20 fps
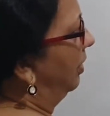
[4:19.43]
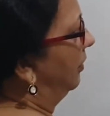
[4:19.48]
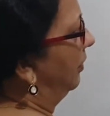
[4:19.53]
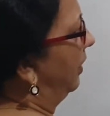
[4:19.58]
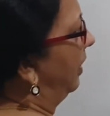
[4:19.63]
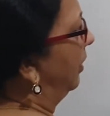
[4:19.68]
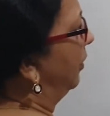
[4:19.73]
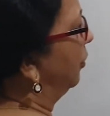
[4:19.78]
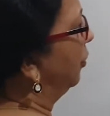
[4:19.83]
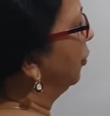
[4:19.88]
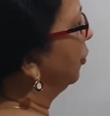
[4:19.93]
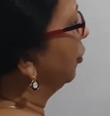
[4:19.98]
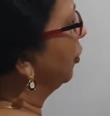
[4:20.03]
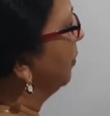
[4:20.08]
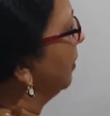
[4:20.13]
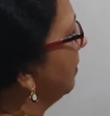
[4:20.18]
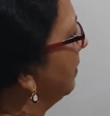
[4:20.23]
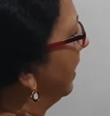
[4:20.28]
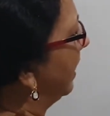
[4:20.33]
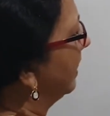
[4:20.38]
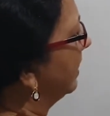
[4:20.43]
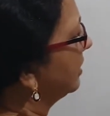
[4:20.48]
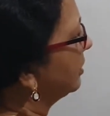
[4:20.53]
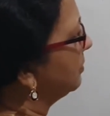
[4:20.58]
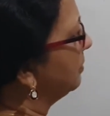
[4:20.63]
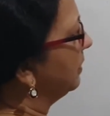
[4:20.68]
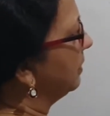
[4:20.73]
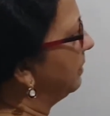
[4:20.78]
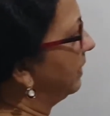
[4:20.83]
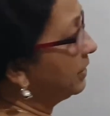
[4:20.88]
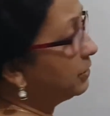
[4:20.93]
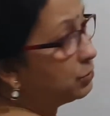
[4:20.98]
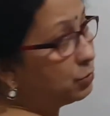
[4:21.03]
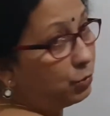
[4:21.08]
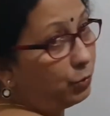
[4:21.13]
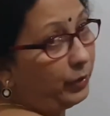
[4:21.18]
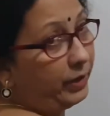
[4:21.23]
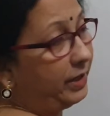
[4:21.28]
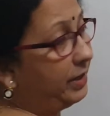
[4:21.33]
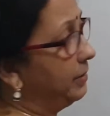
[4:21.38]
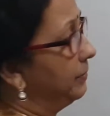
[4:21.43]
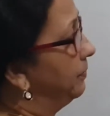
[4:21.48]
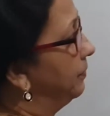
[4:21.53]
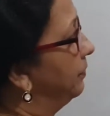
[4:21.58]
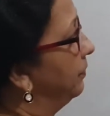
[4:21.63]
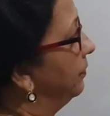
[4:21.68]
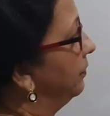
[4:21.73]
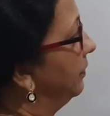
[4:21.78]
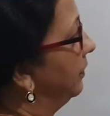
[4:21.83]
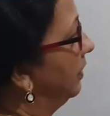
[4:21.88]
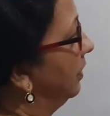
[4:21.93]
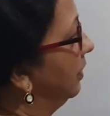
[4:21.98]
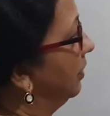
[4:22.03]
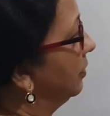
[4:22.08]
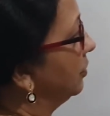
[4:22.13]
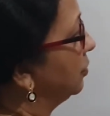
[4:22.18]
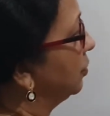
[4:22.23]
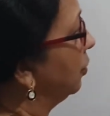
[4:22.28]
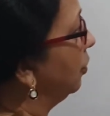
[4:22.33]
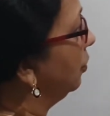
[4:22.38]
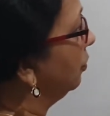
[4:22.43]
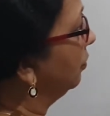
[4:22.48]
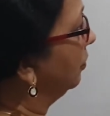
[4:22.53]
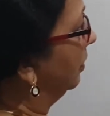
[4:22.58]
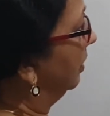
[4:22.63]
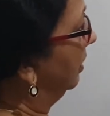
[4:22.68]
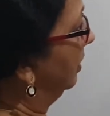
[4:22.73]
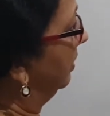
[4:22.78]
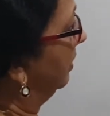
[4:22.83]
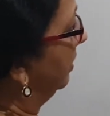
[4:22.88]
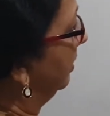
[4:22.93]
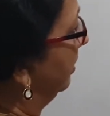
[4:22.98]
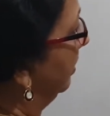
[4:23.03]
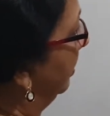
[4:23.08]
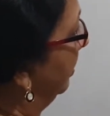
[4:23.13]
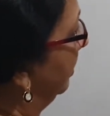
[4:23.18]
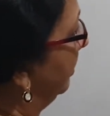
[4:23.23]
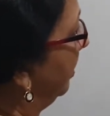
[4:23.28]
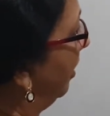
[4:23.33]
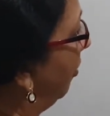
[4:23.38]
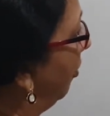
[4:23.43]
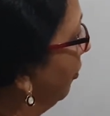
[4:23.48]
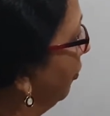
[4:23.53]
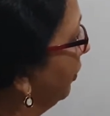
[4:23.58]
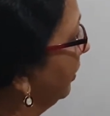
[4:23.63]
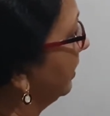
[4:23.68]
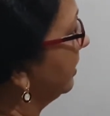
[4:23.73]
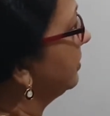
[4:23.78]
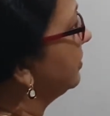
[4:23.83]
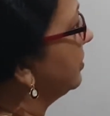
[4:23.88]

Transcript: the root will be minus b by 2a. So, or we can